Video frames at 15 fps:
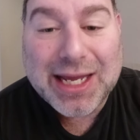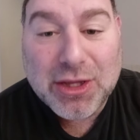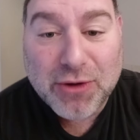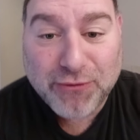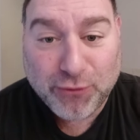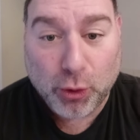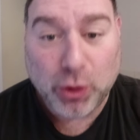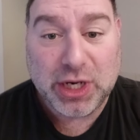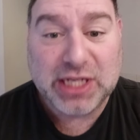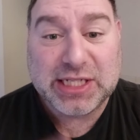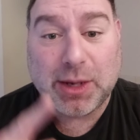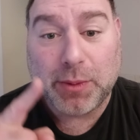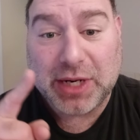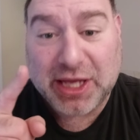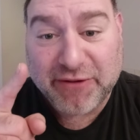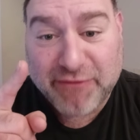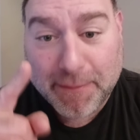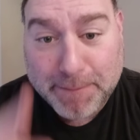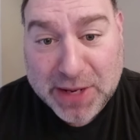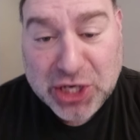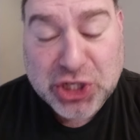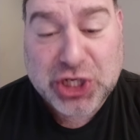in the 40s. I want to give a
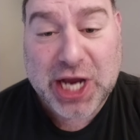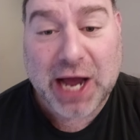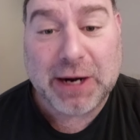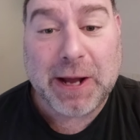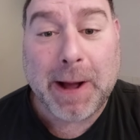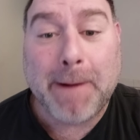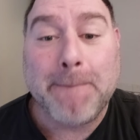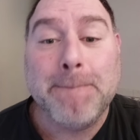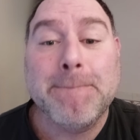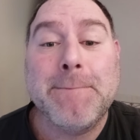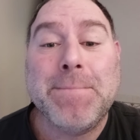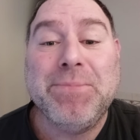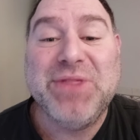big shout out.